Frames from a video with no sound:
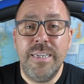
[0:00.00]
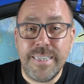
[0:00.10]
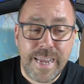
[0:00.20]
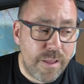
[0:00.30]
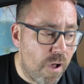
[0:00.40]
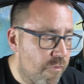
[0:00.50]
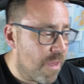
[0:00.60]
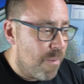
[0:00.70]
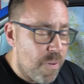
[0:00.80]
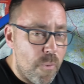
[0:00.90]
tail it
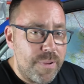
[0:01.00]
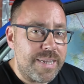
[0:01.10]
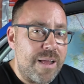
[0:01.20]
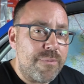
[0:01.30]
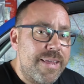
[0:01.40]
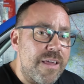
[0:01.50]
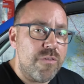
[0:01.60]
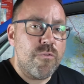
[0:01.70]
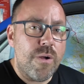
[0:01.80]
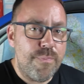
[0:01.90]
off, pop it down, get
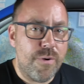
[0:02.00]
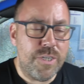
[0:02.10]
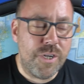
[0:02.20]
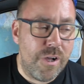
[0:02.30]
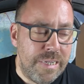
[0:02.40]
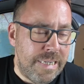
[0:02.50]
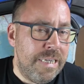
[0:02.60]
the ride by shot.